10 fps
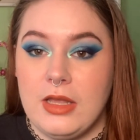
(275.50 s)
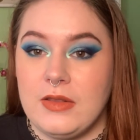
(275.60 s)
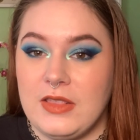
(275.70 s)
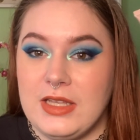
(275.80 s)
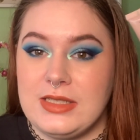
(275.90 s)

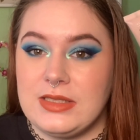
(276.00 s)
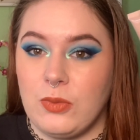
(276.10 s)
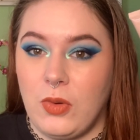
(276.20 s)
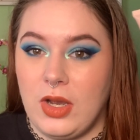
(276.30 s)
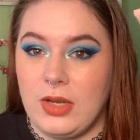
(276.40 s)
This
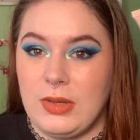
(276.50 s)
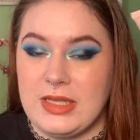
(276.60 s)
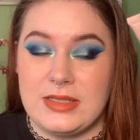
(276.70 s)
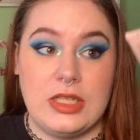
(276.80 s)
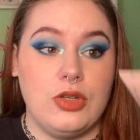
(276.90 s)
one
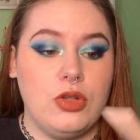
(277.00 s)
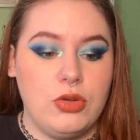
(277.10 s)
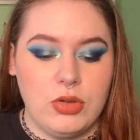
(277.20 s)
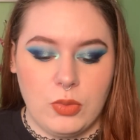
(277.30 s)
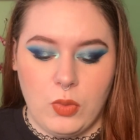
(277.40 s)
is the
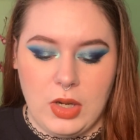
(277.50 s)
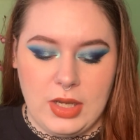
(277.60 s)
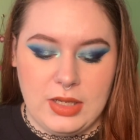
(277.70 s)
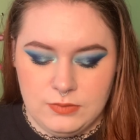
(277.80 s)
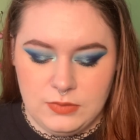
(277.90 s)
nude
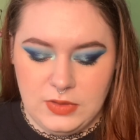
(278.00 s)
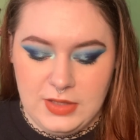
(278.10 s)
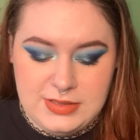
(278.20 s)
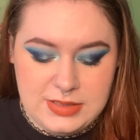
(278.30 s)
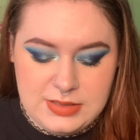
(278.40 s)
one.
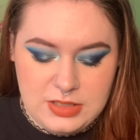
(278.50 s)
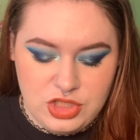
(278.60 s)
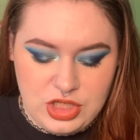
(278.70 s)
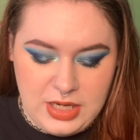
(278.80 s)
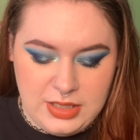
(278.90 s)
This is in the
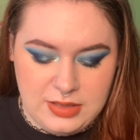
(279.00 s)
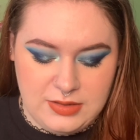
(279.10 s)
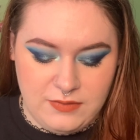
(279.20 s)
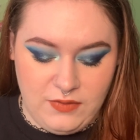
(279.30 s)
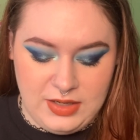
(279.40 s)
shade
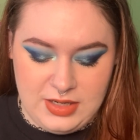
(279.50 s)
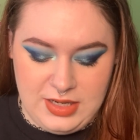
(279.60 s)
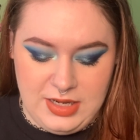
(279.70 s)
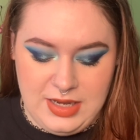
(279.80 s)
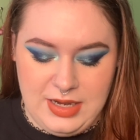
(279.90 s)

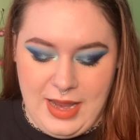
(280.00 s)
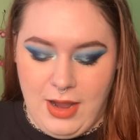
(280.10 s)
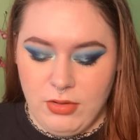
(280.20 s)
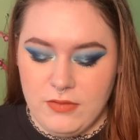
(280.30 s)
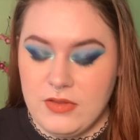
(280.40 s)
Divinity. And
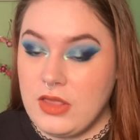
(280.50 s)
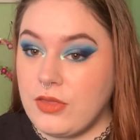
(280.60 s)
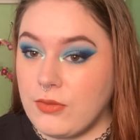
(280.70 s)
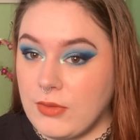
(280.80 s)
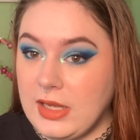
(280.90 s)
out of the
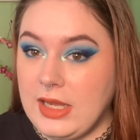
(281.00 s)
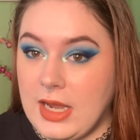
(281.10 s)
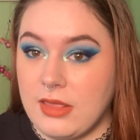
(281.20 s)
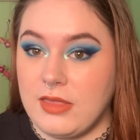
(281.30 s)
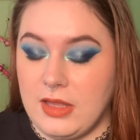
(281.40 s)
3, I
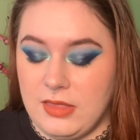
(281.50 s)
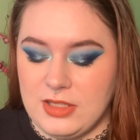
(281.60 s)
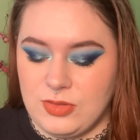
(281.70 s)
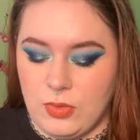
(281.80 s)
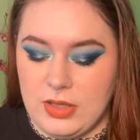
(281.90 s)
think
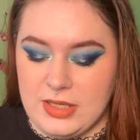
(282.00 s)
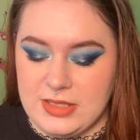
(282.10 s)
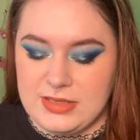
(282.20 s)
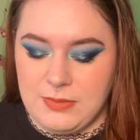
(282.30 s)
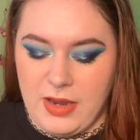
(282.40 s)
this one
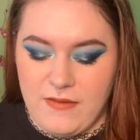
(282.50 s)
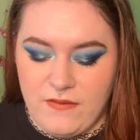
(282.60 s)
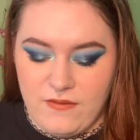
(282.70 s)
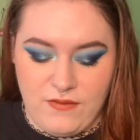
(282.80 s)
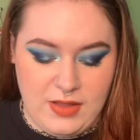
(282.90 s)
is my
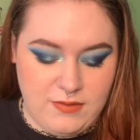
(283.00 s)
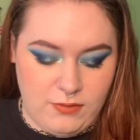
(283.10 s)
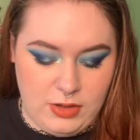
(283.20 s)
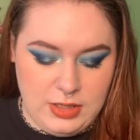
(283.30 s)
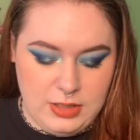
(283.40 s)

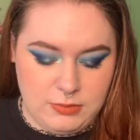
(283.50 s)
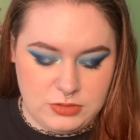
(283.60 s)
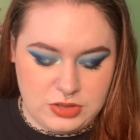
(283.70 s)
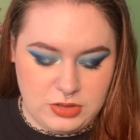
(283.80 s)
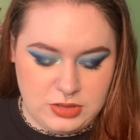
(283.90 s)
favorite. And I'm
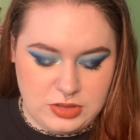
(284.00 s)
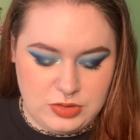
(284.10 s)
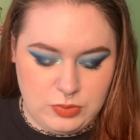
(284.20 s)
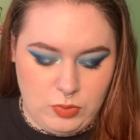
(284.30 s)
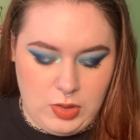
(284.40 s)
just going to
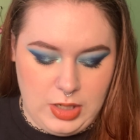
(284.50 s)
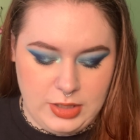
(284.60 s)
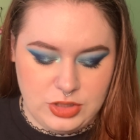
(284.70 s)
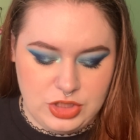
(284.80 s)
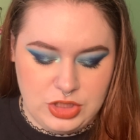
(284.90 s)

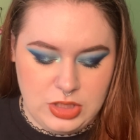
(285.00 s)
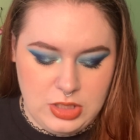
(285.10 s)
swatch